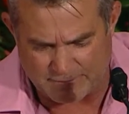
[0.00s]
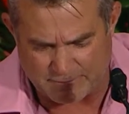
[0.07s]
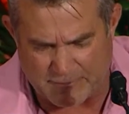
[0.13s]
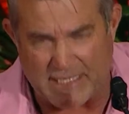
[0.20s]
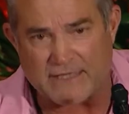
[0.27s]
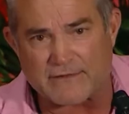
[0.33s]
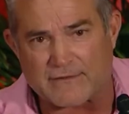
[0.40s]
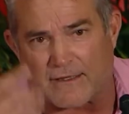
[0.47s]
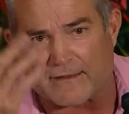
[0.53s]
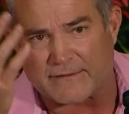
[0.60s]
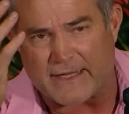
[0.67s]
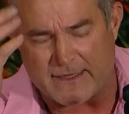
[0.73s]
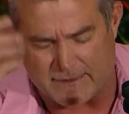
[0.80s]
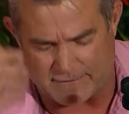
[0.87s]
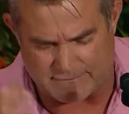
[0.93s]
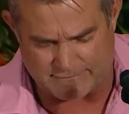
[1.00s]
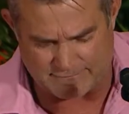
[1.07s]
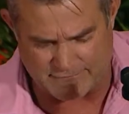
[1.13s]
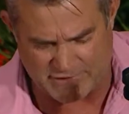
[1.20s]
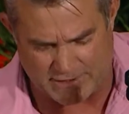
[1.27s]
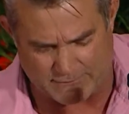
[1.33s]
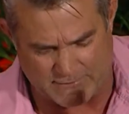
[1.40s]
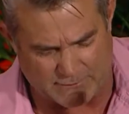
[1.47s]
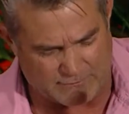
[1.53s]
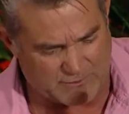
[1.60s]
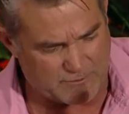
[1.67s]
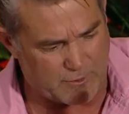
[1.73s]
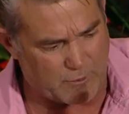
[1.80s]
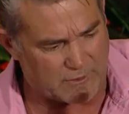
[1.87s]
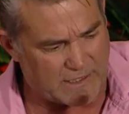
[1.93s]
based on their symptom
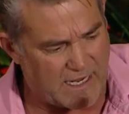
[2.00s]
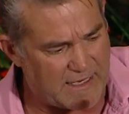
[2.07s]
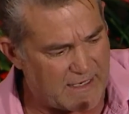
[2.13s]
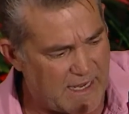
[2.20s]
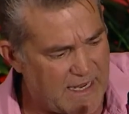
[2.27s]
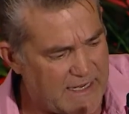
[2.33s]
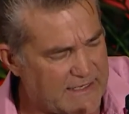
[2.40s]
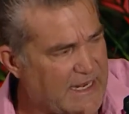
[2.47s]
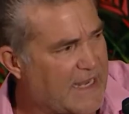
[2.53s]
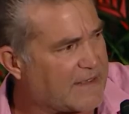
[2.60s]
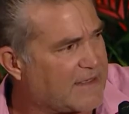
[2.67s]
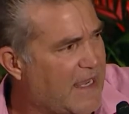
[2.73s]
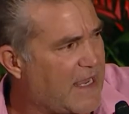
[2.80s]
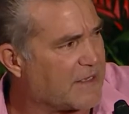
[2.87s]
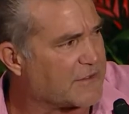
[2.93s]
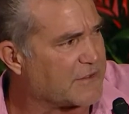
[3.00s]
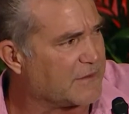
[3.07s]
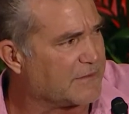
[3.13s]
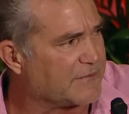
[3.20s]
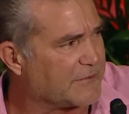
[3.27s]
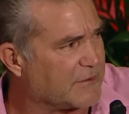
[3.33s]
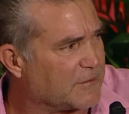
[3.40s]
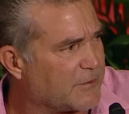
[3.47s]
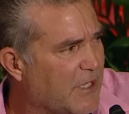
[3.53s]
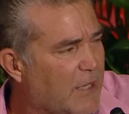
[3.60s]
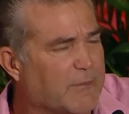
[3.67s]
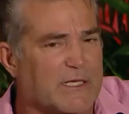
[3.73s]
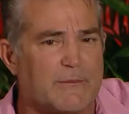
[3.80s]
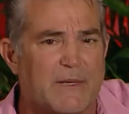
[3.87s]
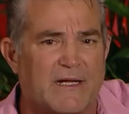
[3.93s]
report, I had cancer for
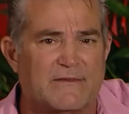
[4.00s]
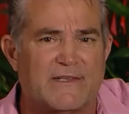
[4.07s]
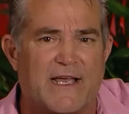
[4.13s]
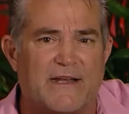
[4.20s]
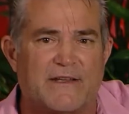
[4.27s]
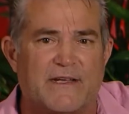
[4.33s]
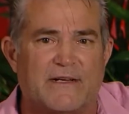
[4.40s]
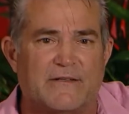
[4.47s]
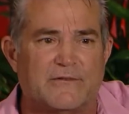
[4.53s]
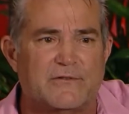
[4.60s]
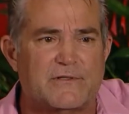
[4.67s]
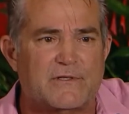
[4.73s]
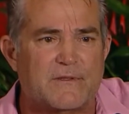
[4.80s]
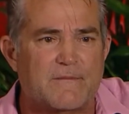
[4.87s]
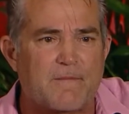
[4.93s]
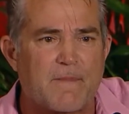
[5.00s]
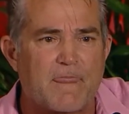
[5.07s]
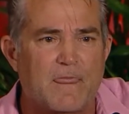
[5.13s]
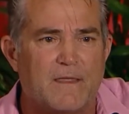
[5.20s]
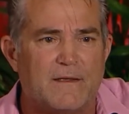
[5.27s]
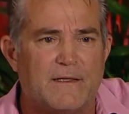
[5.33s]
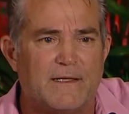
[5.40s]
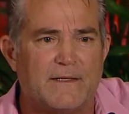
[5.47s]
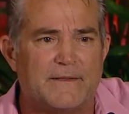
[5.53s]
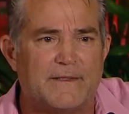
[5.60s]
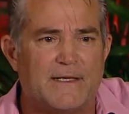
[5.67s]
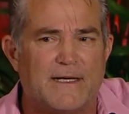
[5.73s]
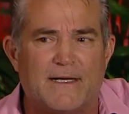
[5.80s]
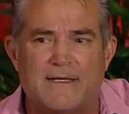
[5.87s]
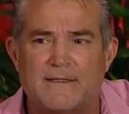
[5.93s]
probably about 10 years. And,
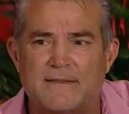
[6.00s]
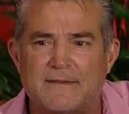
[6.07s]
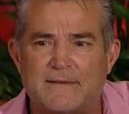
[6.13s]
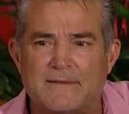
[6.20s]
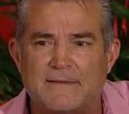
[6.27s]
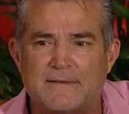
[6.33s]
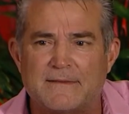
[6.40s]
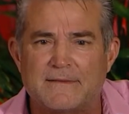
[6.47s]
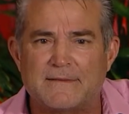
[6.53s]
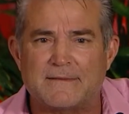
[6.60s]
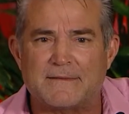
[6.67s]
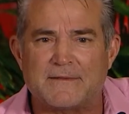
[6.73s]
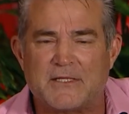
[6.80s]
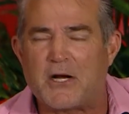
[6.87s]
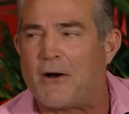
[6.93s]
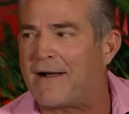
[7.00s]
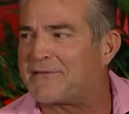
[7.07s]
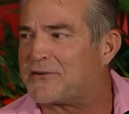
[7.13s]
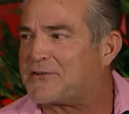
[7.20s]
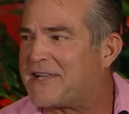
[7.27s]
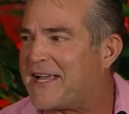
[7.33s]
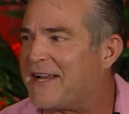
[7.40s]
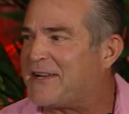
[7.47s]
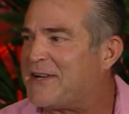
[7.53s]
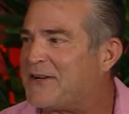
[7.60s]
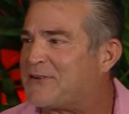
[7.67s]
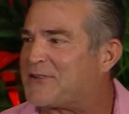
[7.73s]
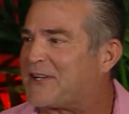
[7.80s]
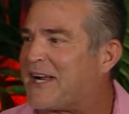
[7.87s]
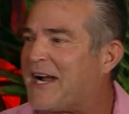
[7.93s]
after 10
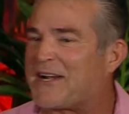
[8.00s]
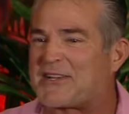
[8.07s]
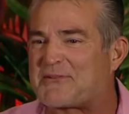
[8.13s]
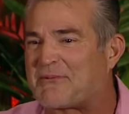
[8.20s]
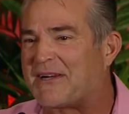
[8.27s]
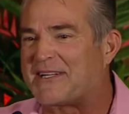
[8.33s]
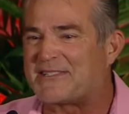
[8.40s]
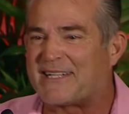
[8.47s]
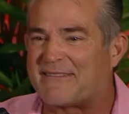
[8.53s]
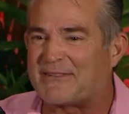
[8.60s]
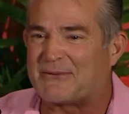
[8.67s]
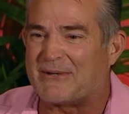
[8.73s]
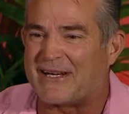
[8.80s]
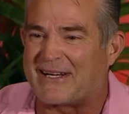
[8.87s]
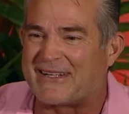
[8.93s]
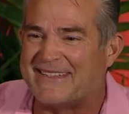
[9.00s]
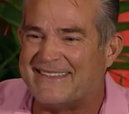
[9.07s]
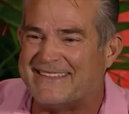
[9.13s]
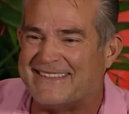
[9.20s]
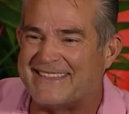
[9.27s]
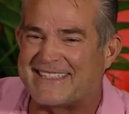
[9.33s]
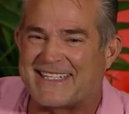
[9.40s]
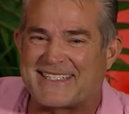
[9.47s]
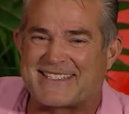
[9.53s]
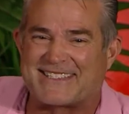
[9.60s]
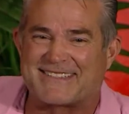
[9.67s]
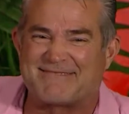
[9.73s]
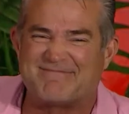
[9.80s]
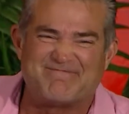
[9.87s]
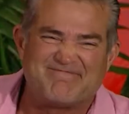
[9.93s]
years, it kind of spreads everywhere. It
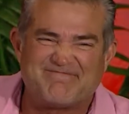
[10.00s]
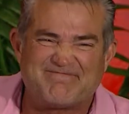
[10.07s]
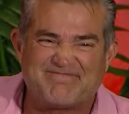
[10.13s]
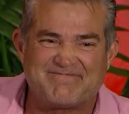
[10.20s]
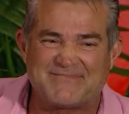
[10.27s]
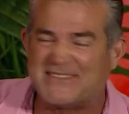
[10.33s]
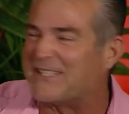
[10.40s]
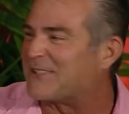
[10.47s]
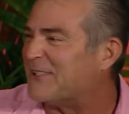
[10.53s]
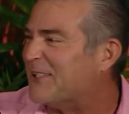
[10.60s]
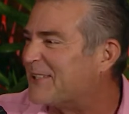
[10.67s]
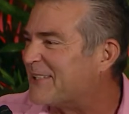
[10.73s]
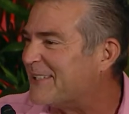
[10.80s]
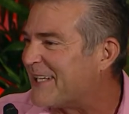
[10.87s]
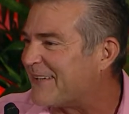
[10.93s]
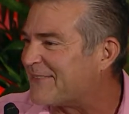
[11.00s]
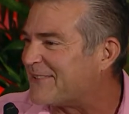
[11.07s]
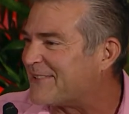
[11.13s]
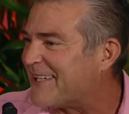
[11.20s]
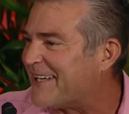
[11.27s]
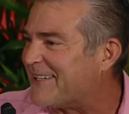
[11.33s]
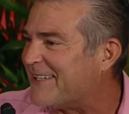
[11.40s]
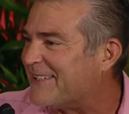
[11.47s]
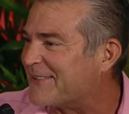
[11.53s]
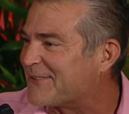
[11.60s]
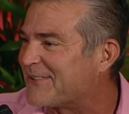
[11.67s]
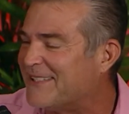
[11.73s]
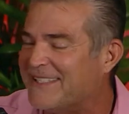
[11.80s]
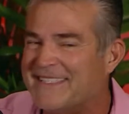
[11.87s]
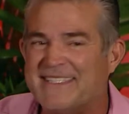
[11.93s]
doesn't look good after 10 years.
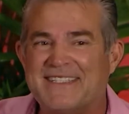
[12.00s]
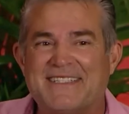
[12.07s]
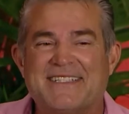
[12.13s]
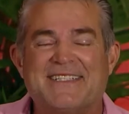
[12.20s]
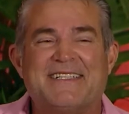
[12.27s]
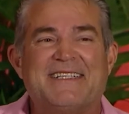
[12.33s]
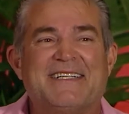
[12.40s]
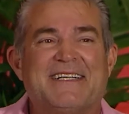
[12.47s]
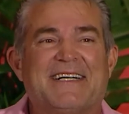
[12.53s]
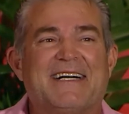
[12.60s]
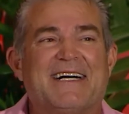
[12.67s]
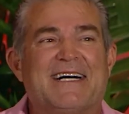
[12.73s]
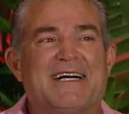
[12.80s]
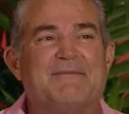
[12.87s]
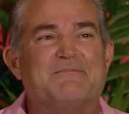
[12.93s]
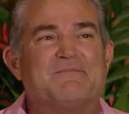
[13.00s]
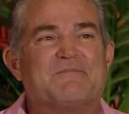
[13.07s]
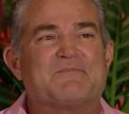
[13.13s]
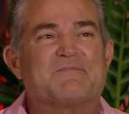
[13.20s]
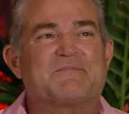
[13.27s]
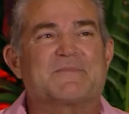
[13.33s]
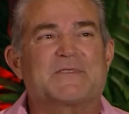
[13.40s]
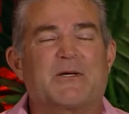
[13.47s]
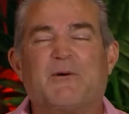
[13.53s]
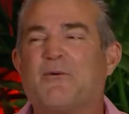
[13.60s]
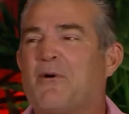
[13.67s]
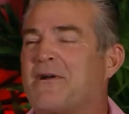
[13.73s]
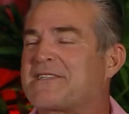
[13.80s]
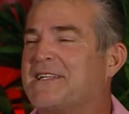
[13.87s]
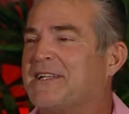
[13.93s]
So it
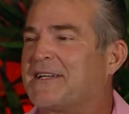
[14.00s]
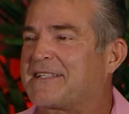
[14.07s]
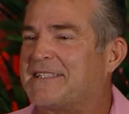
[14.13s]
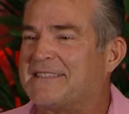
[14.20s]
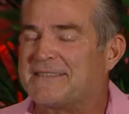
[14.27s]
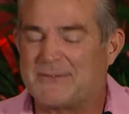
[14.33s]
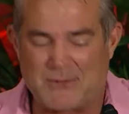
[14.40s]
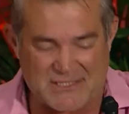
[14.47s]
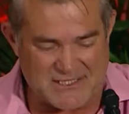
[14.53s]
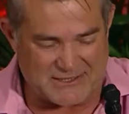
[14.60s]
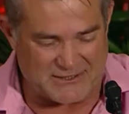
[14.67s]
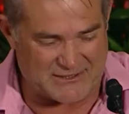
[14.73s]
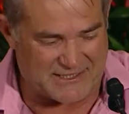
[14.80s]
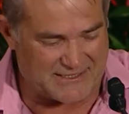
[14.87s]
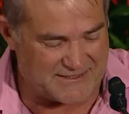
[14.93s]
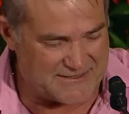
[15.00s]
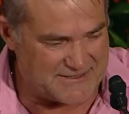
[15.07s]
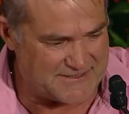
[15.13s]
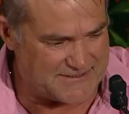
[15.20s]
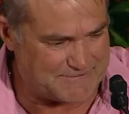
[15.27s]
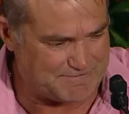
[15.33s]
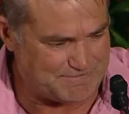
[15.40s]
wasn't looking good.